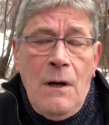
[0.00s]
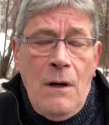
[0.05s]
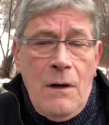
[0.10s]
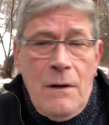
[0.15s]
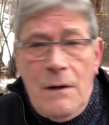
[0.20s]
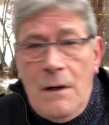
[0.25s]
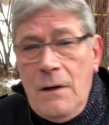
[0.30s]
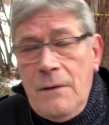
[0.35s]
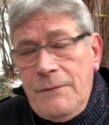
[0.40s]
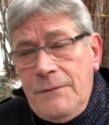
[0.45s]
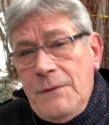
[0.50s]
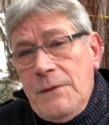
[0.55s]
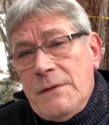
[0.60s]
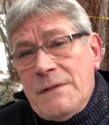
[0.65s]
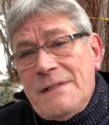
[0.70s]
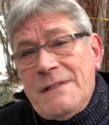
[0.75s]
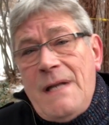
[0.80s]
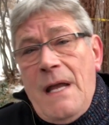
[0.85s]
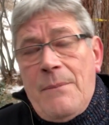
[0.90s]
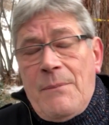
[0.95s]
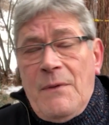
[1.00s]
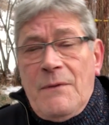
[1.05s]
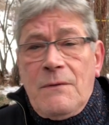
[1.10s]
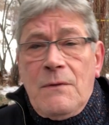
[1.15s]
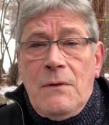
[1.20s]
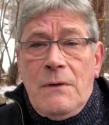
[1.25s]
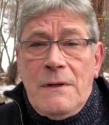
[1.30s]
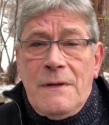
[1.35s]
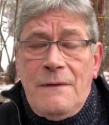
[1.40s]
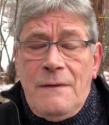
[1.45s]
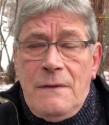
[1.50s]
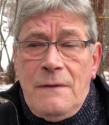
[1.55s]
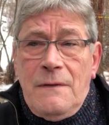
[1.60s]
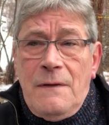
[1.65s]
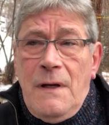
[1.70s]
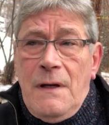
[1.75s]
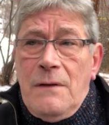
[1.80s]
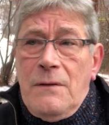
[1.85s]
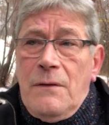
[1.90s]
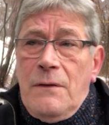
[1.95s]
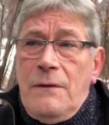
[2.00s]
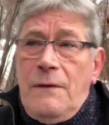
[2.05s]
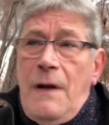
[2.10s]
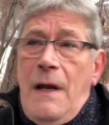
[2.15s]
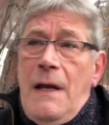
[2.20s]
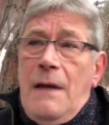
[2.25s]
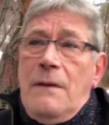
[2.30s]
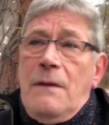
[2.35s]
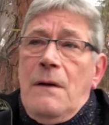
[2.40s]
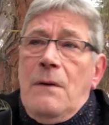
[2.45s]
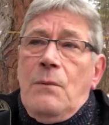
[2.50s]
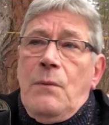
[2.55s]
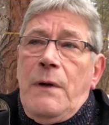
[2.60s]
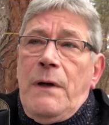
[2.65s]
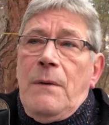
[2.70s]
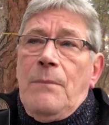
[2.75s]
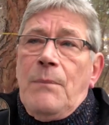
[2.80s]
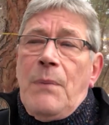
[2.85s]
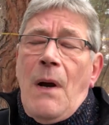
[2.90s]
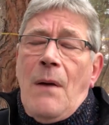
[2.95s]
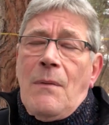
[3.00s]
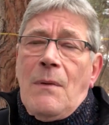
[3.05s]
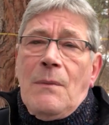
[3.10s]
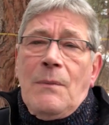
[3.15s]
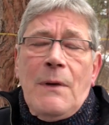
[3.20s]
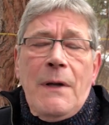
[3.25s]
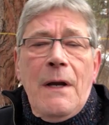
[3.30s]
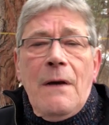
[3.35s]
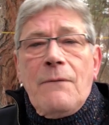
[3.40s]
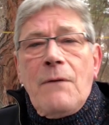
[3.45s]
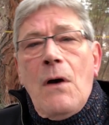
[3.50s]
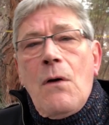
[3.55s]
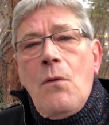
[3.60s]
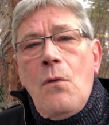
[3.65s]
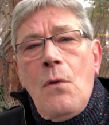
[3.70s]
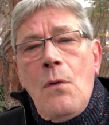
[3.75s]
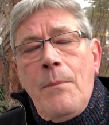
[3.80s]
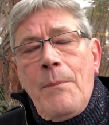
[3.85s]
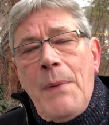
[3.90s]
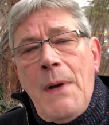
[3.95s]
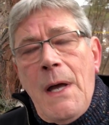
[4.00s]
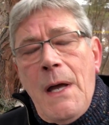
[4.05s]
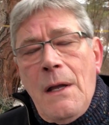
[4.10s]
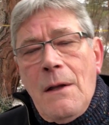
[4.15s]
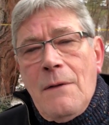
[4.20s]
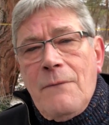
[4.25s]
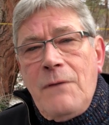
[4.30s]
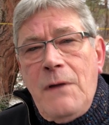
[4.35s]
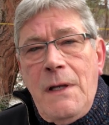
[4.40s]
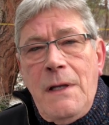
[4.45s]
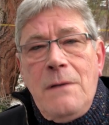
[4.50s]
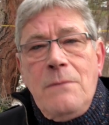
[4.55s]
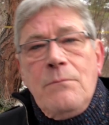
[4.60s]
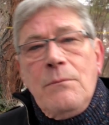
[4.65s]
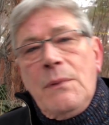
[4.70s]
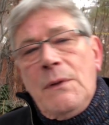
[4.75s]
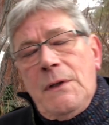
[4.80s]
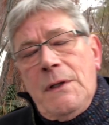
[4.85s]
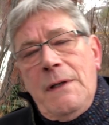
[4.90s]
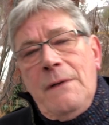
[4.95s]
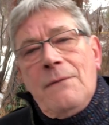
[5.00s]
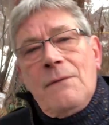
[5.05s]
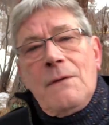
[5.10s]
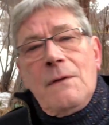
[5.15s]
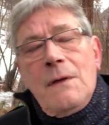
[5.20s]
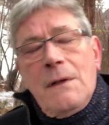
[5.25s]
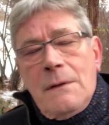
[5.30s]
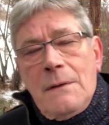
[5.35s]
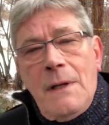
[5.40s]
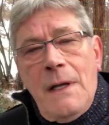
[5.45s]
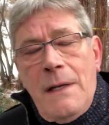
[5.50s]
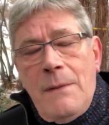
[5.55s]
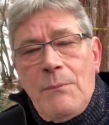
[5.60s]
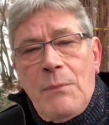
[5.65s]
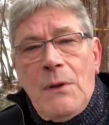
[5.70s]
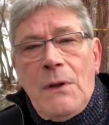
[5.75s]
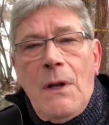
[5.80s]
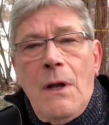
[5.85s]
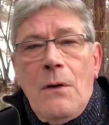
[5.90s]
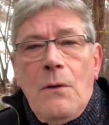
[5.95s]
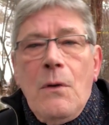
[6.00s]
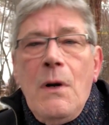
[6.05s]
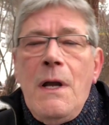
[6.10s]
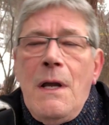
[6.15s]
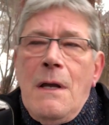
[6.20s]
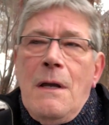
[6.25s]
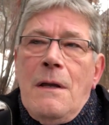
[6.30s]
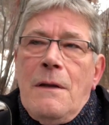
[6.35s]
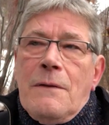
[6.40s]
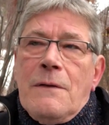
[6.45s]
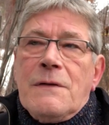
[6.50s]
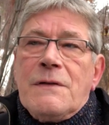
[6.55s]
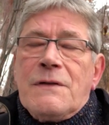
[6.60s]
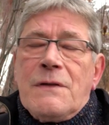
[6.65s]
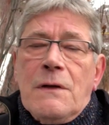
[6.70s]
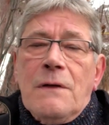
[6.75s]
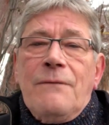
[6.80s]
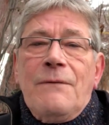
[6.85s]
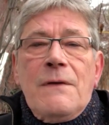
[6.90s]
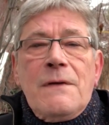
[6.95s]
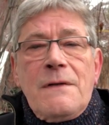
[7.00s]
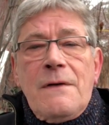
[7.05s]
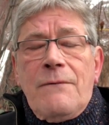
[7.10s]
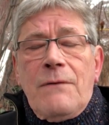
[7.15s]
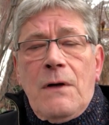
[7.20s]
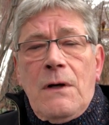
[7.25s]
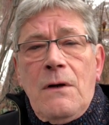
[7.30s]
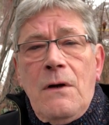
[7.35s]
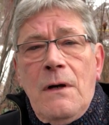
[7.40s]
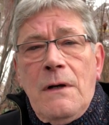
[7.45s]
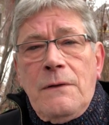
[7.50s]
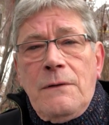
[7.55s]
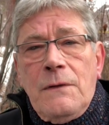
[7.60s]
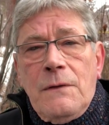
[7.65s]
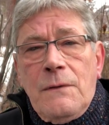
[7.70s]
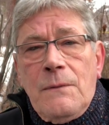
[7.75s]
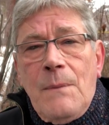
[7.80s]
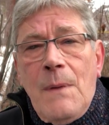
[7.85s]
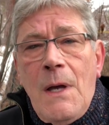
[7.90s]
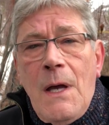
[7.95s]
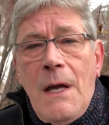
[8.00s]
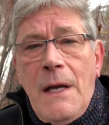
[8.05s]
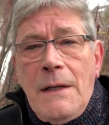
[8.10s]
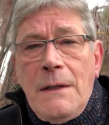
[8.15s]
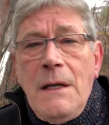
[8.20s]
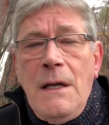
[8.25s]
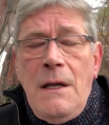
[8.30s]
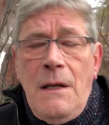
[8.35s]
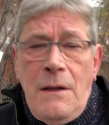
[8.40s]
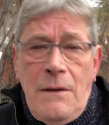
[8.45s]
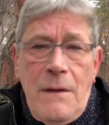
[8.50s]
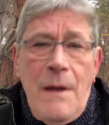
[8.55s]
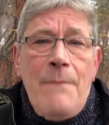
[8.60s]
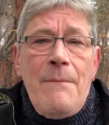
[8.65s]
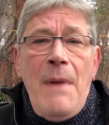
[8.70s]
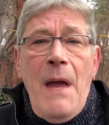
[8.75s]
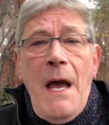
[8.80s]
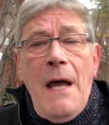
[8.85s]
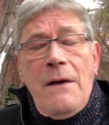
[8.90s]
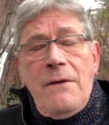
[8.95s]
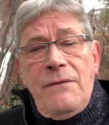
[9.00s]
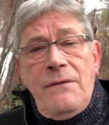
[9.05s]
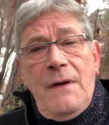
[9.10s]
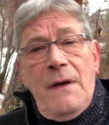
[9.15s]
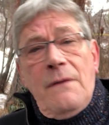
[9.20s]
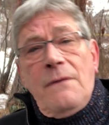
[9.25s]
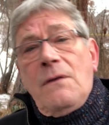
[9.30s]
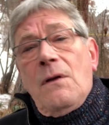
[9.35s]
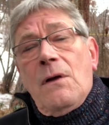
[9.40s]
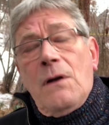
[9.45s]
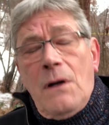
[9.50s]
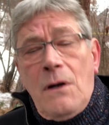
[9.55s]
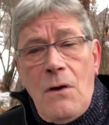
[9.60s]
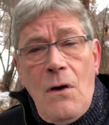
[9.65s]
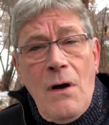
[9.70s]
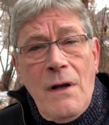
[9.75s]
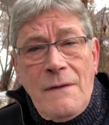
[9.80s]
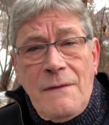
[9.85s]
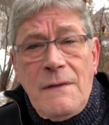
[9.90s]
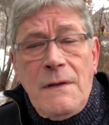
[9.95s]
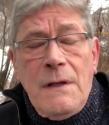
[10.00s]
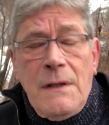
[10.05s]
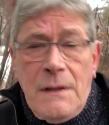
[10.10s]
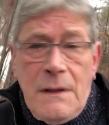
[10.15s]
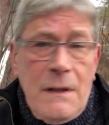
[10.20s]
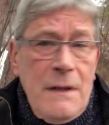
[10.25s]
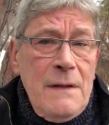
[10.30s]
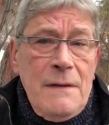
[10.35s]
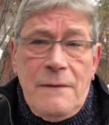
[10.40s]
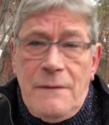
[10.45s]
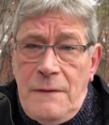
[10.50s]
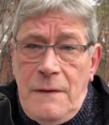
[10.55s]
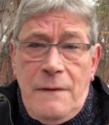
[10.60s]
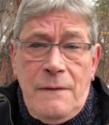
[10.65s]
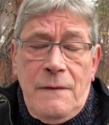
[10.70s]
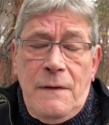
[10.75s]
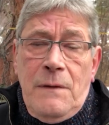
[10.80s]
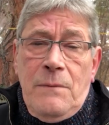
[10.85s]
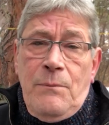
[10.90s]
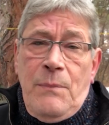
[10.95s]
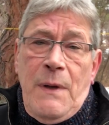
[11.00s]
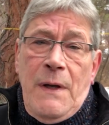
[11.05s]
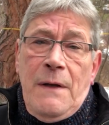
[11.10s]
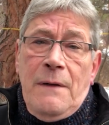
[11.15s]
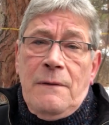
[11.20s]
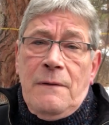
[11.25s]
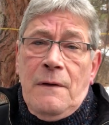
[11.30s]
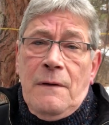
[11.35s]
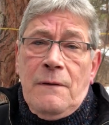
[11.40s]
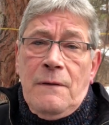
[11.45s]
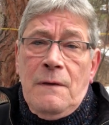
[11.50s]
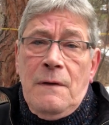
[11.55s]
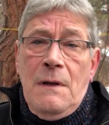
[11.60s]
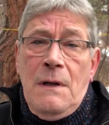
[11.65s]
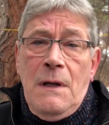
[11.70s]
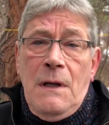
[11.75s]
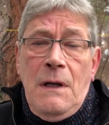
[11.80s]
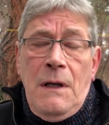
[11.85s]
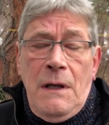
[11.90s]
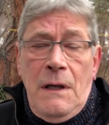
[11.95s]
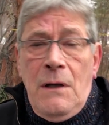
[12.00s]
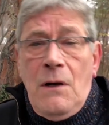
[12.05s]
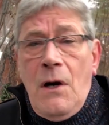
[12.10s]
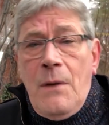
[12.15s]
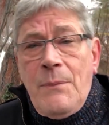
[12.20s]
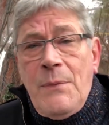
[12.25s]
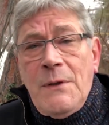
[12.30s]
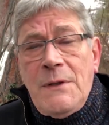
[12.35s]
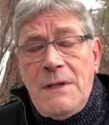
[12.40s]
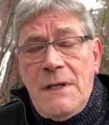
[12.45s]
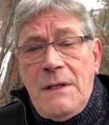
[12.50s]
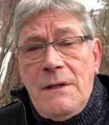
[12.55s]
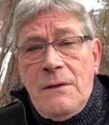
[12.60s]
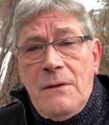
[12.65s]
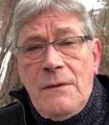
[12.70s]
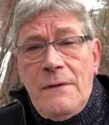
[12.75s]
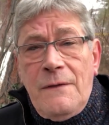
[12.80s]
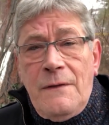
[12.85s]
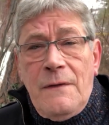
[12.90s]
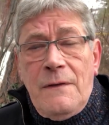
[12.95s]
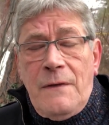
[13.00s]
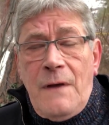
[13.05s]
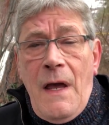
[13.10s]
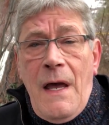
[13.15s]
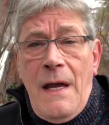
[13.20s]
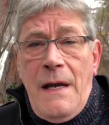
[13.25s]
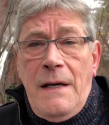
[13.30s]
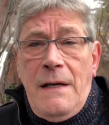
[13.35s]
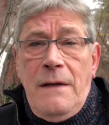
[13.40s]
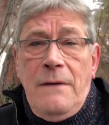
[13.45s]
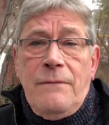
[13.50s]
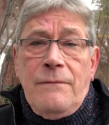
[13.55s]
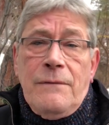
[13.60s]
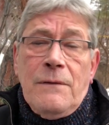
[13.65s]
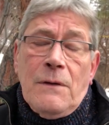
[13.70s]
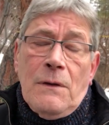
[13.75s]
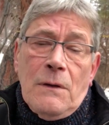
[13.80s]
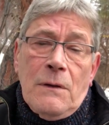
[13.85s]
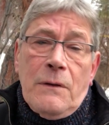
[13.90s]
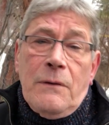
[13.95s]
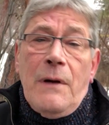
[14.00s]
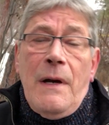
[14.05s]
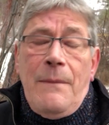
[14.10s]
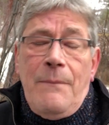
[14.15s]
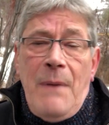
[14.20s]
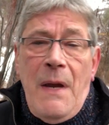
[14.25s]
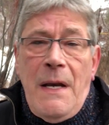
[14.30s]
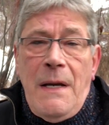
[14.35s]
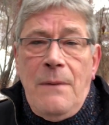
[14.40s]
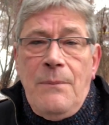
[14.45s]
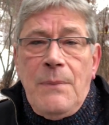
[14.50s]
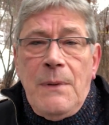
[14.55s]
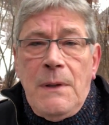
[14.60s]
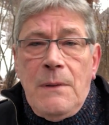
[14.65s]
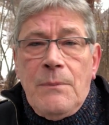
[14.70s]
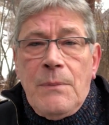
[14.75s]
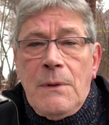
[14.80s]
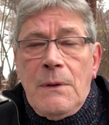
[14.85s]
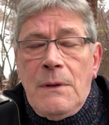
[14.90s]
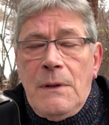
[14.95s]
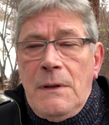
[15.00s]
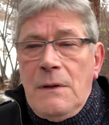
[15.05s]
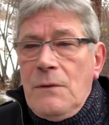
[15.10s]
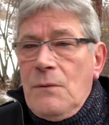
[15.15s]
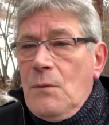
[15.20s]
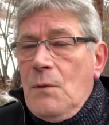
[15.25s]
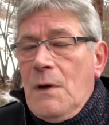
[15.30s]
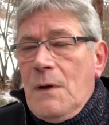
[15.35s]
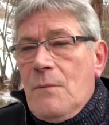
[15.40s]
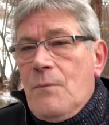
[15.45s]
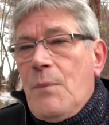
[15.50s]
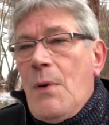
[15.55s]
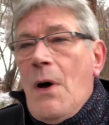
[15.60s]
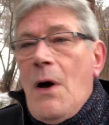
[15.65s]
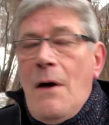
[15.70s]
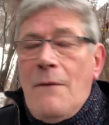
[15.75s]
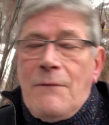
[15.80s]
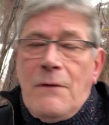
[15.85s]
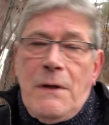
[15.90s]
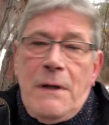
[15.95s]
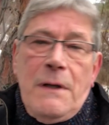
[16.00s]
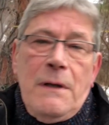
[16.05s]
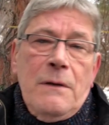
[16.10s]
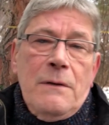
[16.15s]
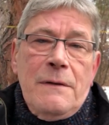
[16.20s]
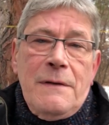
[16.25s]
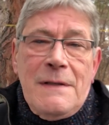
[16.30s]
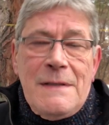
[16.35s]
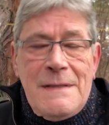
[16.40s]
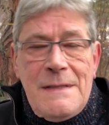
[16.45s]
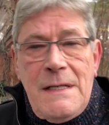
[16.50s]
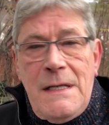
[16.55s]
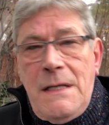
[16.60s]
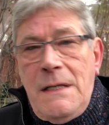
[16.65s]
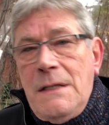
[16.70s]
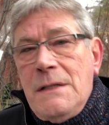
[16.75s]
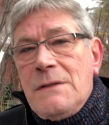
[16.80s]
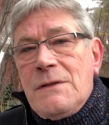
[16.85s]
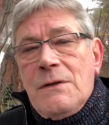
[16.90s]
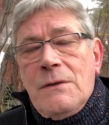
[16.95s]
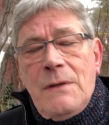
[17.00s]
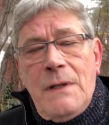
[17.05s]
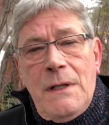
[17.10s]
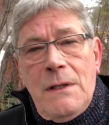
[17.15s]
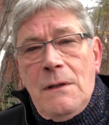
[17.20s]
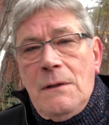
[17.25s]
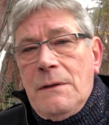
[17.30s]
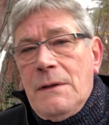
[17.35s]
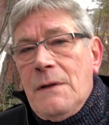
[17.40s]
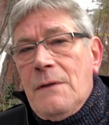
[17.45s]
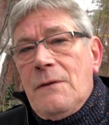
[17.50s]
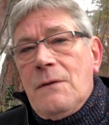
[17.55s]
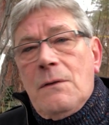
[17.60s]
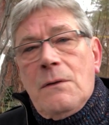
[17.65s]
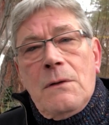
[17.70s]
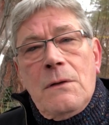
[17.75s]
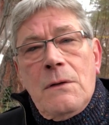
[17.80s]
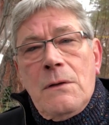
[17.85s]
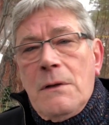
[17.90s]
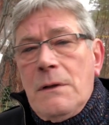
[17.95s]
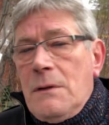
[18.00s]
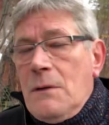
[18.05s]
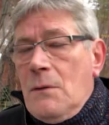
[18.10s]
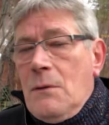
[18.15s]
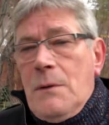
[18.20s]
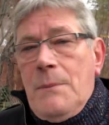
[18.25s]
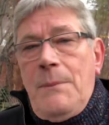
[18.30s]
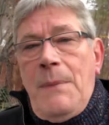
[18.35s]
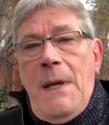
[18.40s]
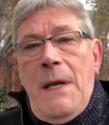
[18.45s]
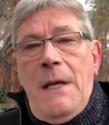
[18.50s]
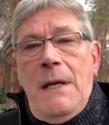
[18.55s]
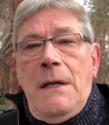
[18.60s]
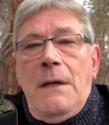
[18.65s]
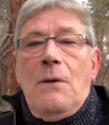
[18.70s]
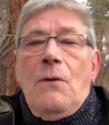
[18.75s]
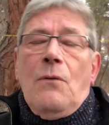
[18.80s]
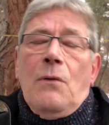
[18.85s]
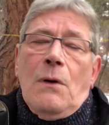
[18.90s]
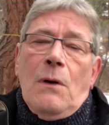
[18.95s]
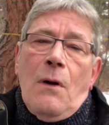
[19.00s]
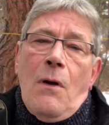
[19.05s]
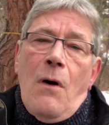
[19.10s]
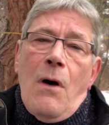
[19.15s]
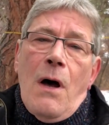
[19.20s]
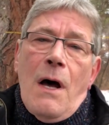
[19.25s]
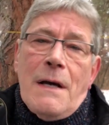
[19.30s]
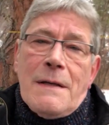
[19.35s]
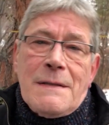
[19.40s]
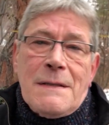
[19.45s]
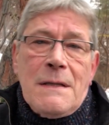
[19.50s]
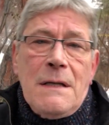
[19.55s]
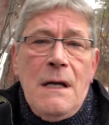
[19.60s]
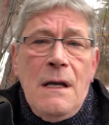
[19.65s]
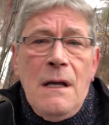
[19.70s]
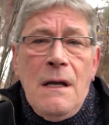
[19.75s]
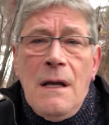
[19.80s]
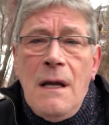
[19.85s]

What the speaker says: Our first step, of course, is to understand that we probably have a whole pile of hidden beliefs that lay below the surface of our conscious mind that manifests on a constant and consistent basis. In our particular society, for a great many people, it is one of poverty or disease or illness or hurt or pain or loss.